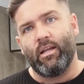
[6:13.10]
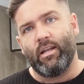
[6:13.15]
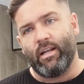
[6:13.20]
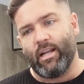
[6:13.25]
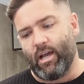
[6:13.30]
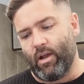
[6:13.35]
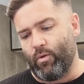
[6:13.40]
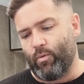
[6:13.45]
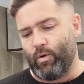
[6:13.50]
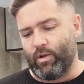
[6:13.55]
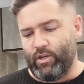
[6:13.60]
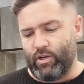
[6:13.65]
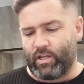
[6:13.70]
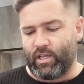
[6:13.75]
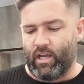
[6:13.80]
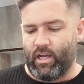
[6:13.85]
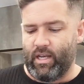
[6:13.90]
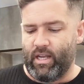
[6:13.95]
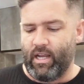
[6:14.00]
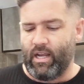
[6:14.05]
Now, when you're
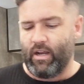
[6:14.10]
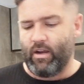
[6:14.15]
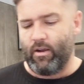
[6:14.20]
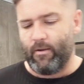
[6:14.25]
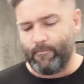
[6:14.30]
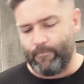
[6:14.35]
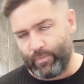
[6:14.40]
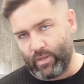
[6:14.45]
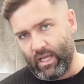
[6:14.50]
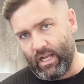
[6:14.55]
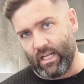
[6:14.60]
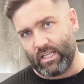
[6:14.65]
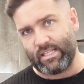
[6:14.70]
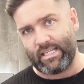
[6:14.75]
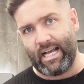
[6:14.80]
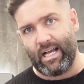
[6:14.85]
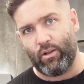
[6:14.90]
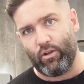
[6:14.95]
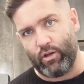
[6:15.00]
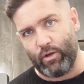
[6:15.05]
cutting hair in a
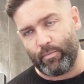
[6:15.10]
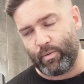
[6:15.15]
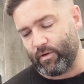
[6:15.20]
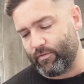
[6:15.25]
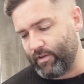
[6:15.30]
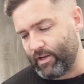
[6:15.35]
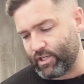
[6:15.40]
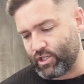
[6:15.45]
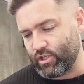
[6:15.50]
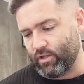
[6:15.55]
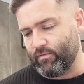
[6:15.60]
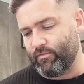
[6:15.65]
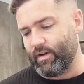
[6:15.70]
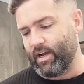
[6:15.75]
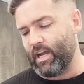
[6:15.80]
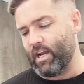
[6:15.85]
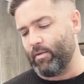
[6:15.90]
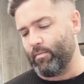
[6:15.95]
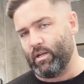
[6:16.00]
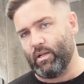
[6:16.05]
salon, a professional
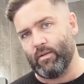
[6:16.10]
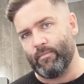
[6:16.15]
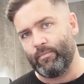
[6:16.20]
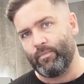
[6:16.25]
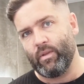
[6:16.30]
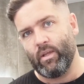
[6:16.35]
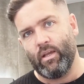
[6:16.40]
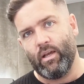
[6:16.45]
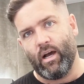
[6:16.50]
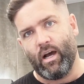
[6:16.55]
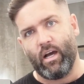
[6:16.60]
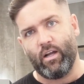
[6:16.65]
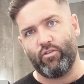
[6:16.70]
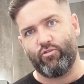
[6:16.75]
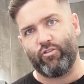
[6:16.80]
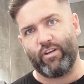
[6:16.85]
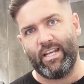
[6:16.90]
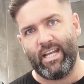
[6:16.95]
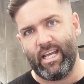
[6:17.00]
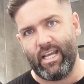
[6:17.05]
environment,
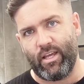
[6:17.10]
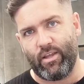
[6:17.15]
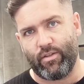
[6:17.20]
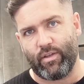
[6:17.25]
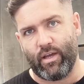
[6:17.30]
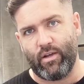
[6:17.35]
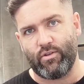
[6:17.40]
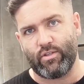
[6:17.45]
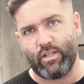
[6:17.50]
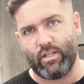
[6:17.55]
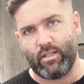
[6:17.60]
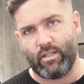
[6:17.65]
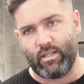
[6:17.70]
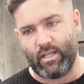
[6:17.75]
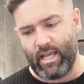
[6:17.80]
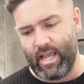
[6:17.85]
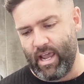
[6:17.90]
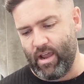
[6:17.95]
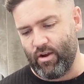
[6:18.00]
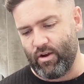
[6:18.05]
180,000
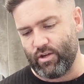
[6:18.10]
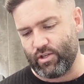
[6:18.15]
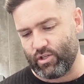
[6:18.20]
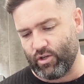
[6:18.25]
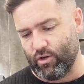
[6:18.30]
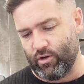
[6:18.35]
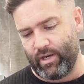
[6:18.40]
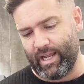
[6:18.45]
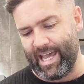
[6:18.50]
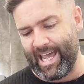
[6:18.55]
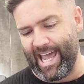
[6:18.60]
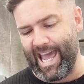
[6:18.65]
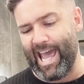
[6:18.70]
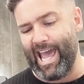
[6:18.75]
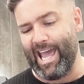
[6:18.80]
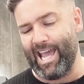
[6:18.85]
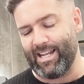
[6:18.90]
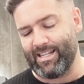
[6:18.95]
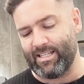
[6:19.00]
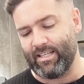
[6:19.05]
hairs on a
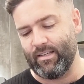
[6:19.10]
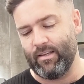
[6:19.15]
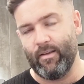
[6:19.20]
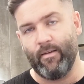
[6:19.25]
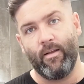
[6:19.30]
head,